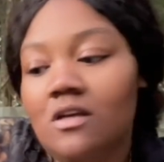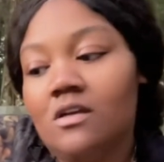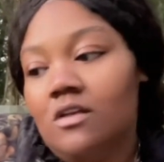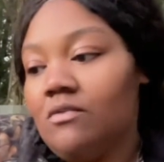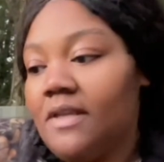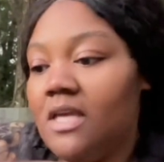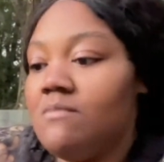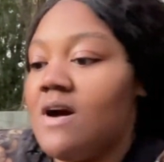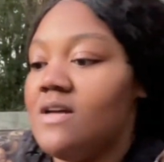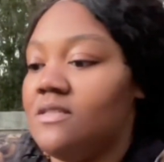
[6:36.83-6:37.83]
don't gotta keep
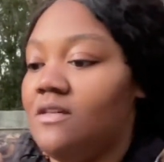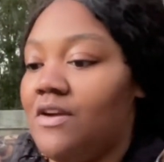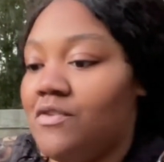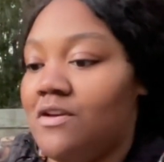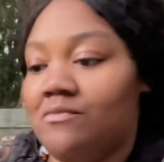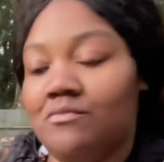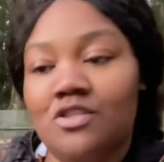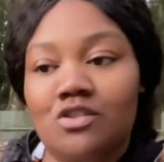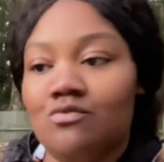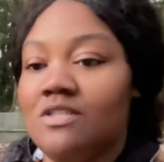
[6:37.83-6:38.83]
buying stuff every year.
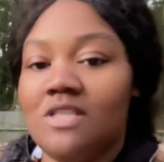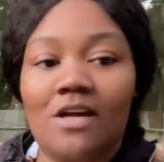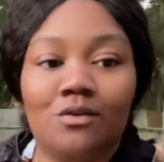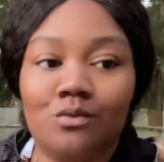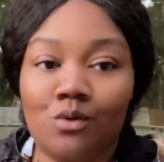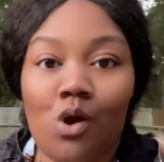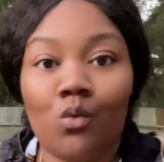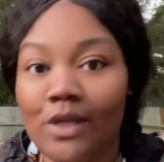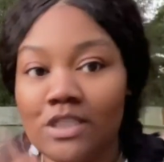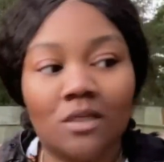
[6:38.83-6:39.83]
Just to recycle,
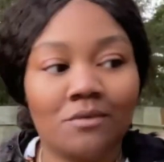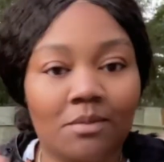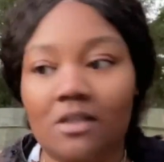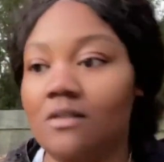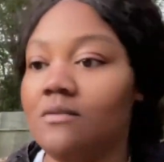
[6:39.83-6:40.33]
rinse, and repeat.